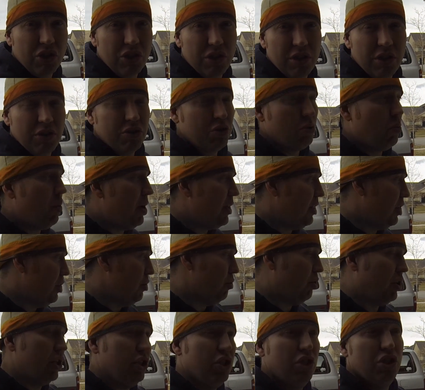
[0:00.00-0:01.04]
There's a way that you
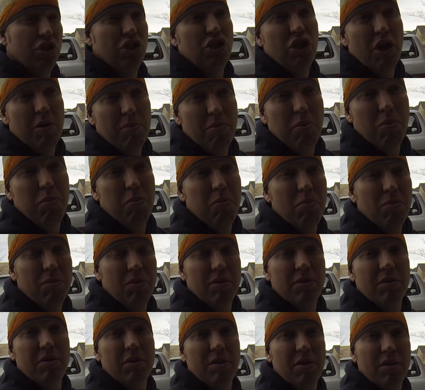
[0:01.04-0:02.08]
can jump
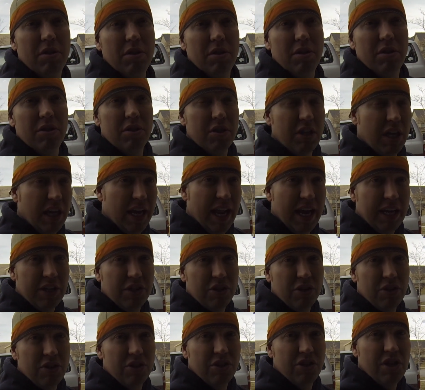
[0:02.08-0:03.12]

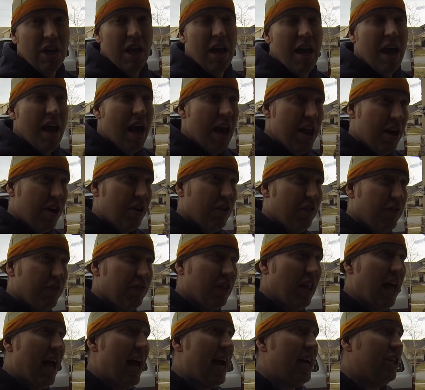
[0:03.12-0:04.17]
connectors and it'll
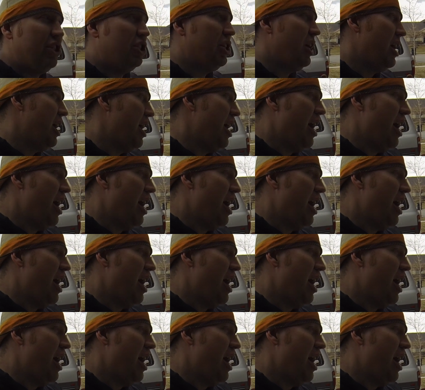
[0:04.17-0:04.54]
flash.